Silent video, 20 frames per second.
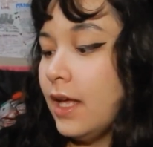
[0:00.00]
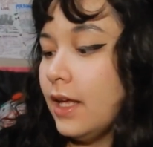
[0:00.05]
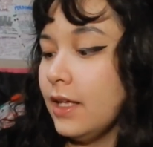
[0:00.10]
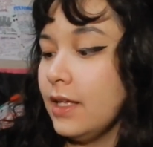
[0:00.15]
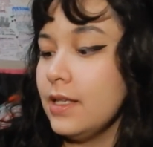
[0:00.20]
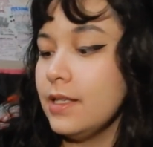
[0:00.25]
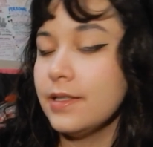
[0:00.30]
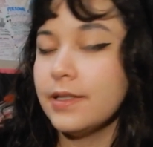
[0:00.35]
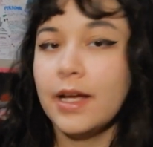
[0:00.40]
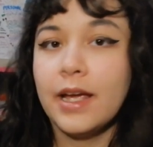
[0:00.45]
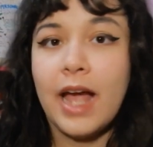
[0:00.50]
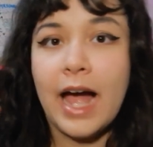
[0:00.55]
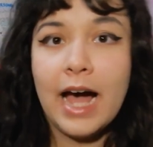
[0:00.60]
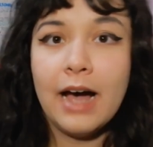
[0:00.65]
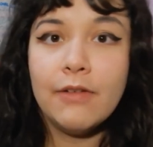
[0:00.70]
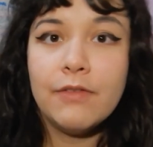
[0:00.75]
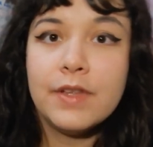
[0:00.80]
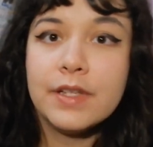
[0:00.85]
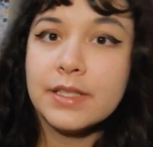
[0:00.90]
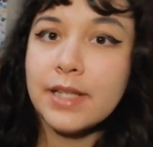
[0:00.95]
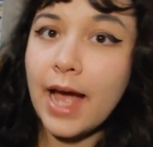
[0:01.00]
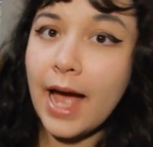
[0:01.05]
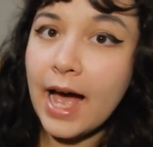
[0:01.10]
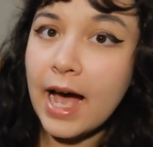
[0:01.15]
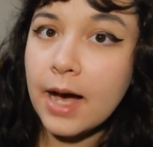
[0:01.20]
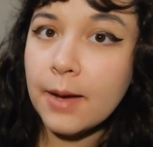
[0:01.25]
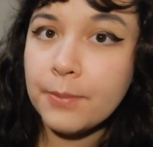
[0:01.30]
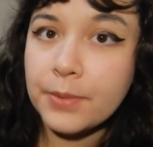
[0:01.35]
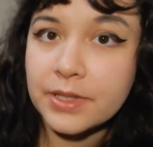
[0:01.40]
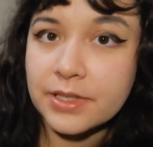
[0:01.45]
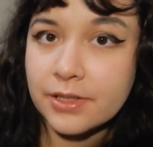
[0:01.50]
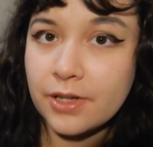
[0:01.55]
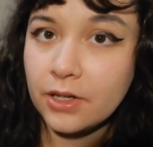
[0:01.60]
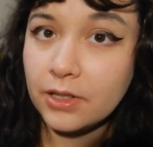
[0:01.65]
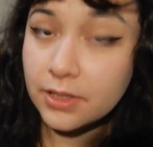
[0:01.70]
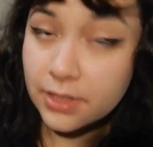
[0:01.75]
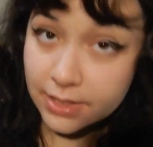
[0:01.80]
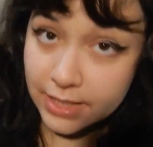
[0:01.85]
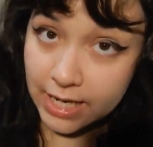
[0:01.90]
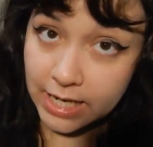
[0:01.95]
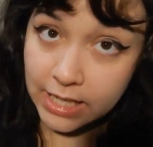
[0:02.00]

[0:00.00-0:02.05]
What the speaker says: is I have this app. It's called